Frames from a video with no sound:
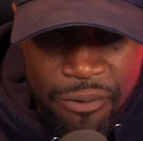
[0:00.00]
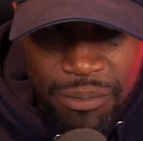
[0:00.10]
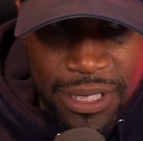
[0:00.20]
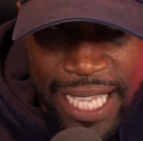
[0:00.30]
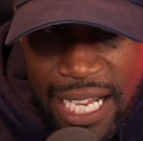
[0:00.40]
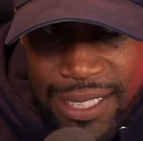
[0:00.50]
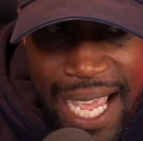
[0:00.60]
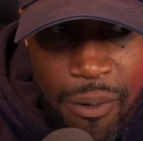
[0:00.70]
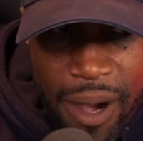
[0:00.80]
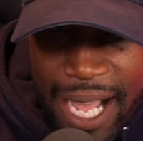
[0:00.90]
from
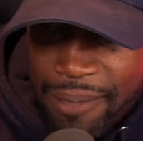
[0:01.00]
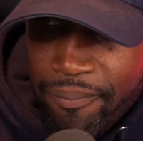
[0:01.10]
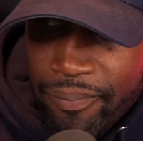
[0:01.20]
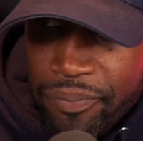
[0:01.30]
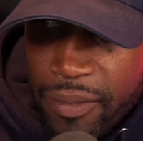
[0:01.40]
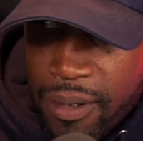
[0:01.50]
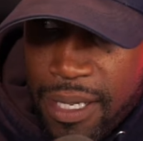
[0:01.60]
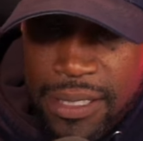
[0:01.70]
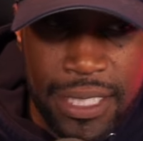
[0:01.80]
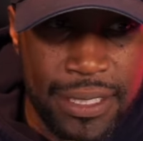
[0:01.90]
TJ Watt
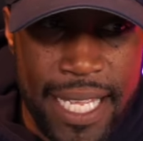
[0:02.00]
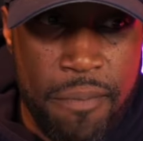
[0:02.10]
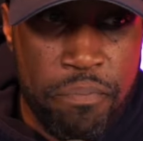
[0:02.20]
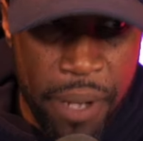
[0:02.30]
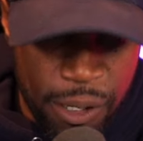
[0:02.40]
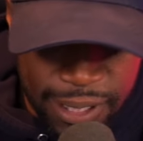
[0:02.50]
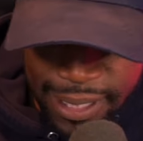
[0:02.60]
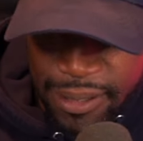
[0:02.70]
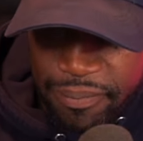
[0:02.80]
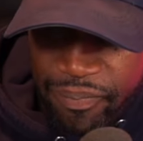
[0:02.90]
to Nick
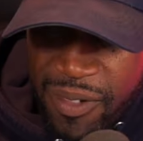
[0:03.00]
Bosa,